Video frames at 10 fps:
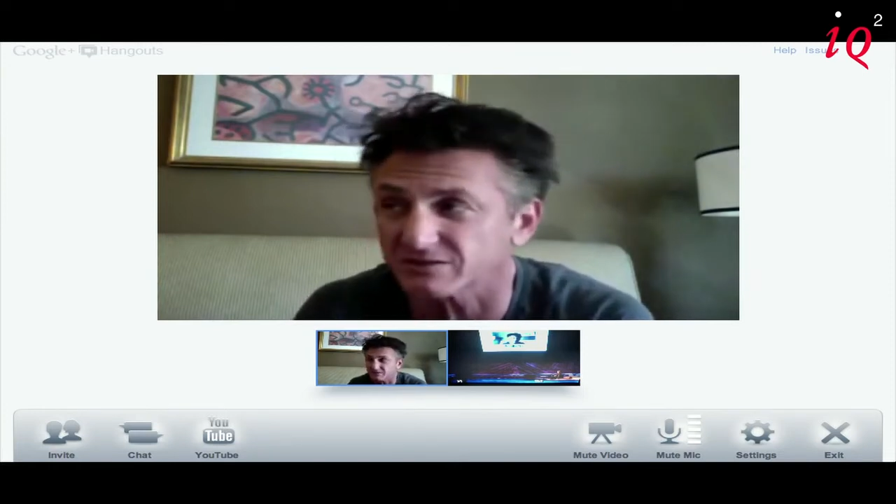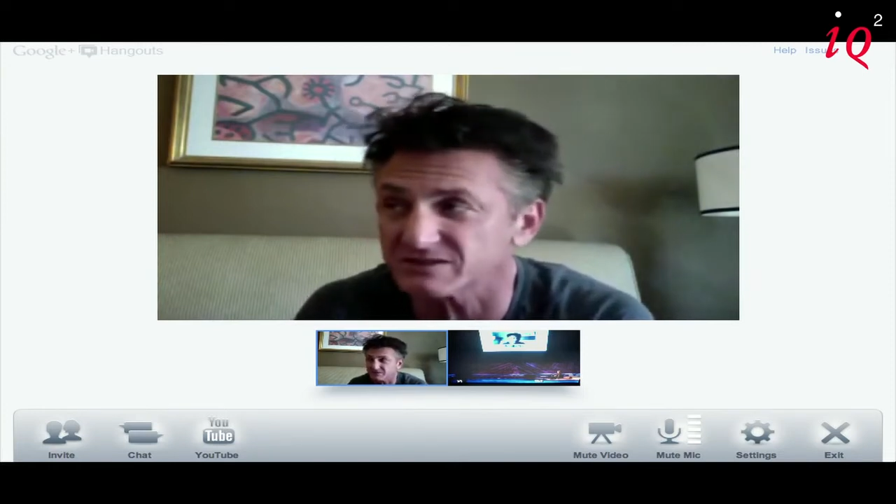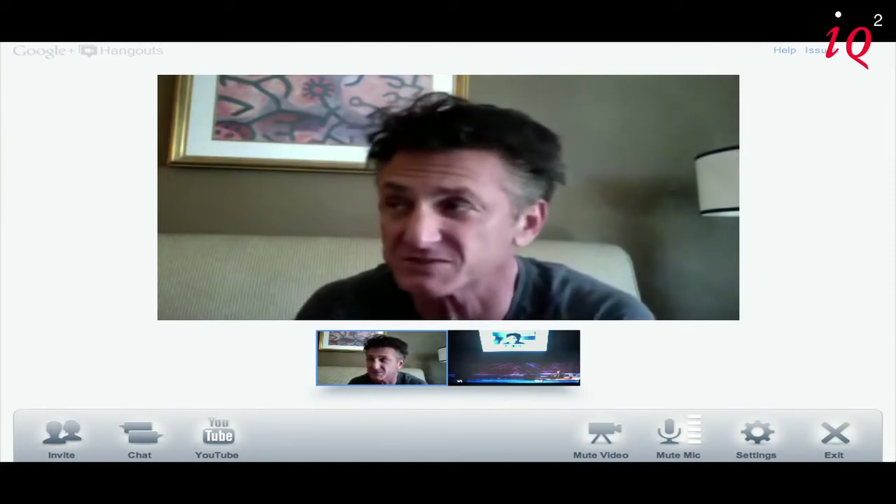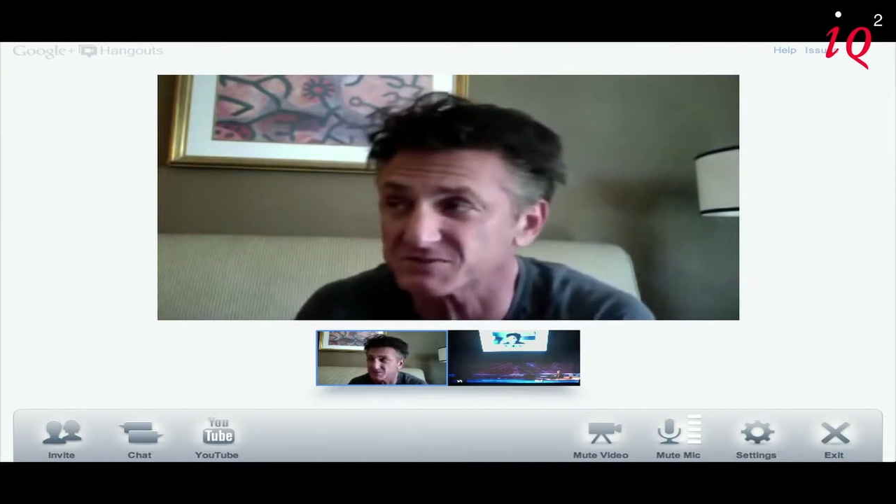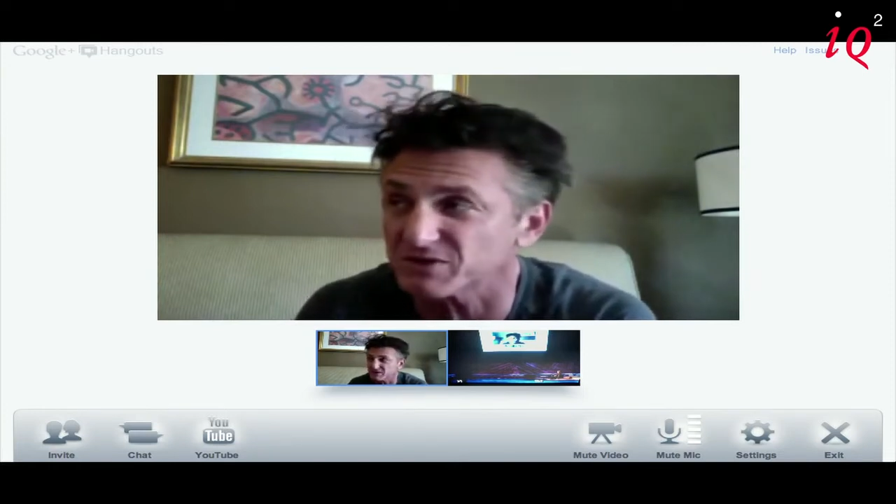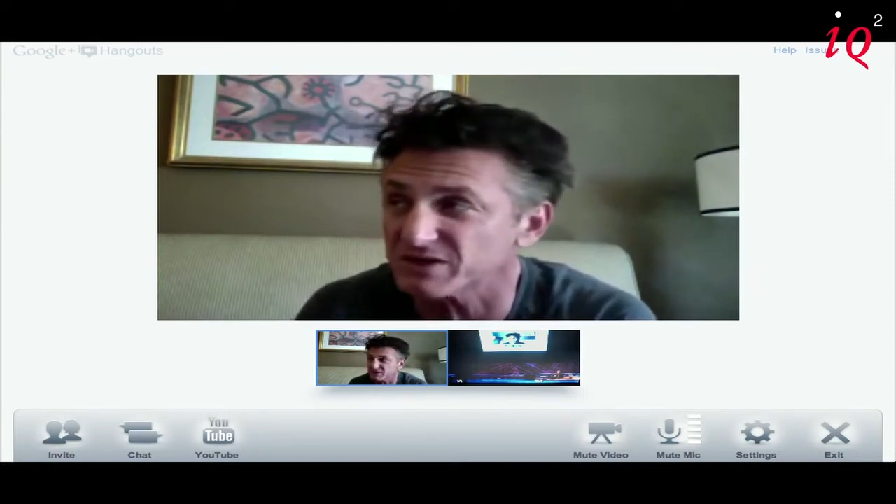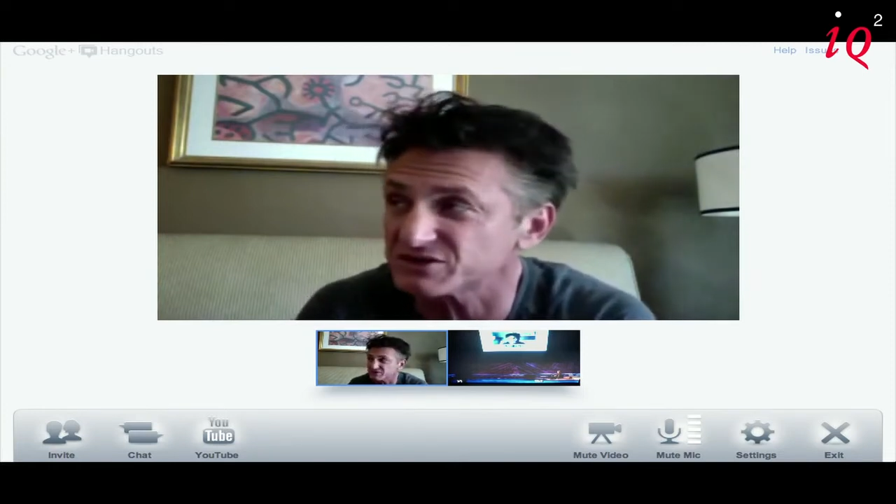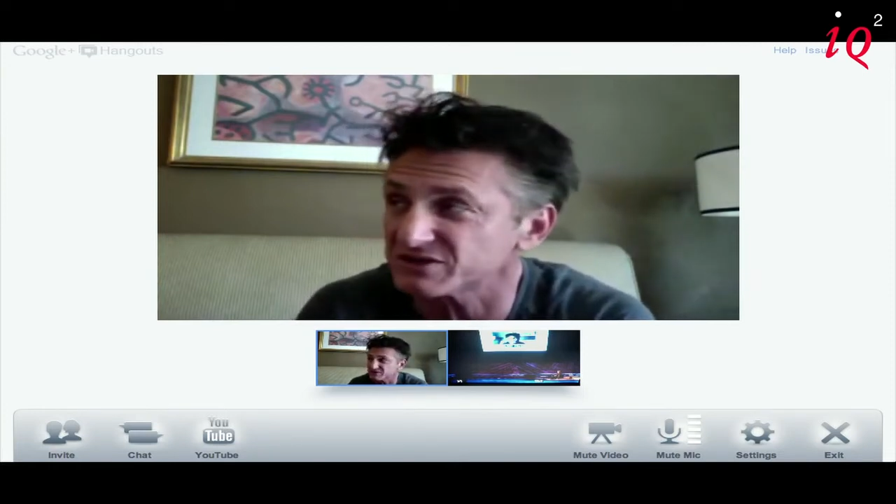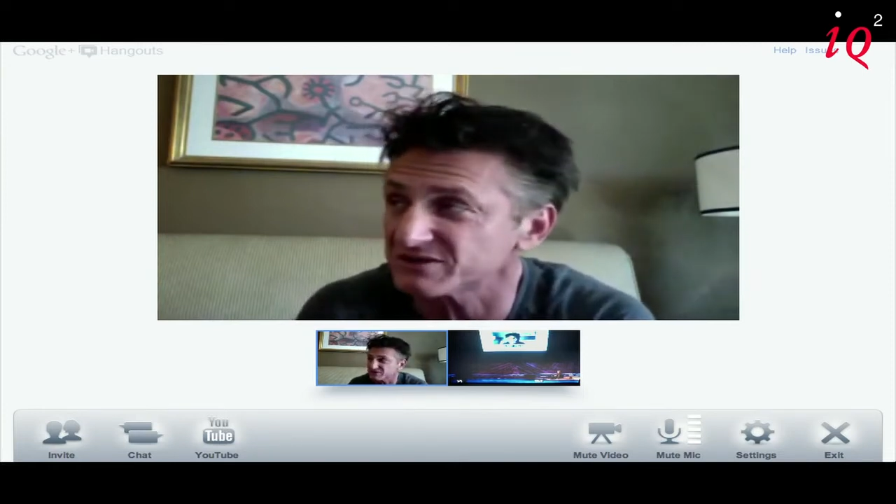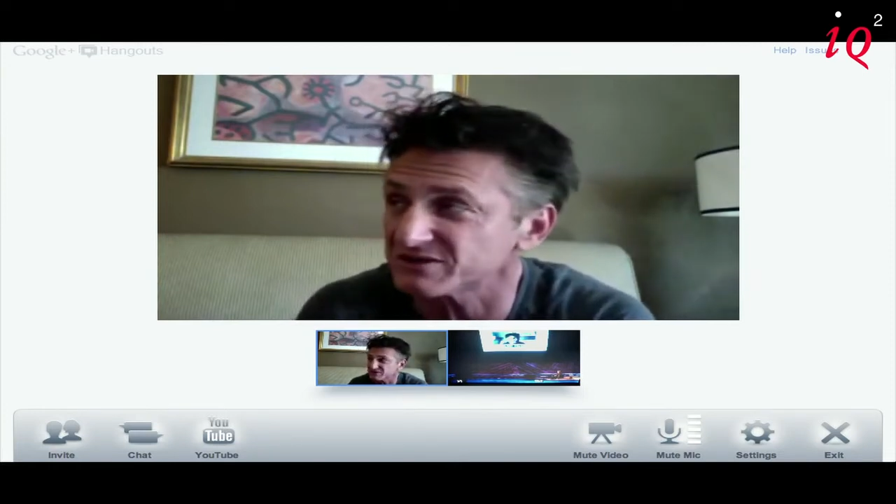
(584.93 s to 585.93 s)

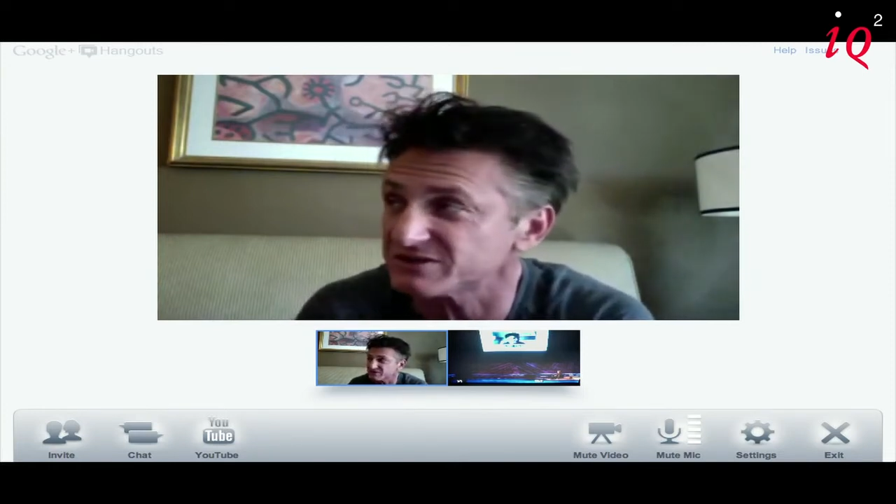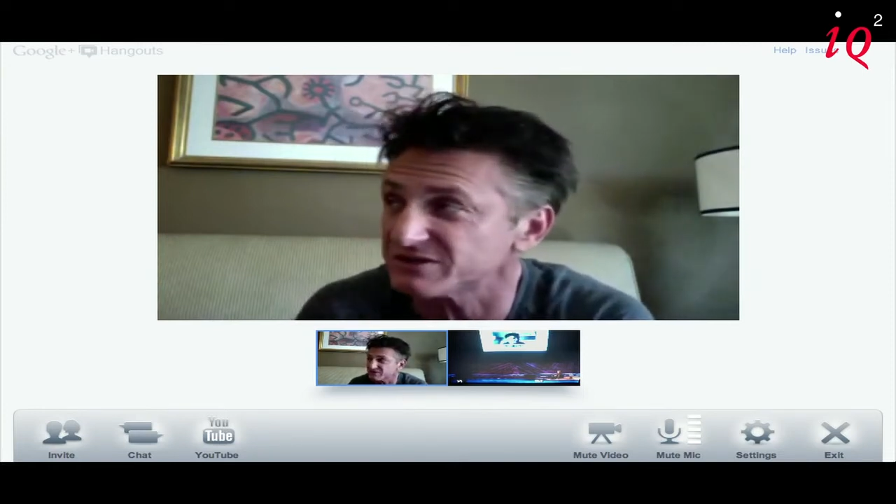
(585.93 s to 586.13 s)
inspiration to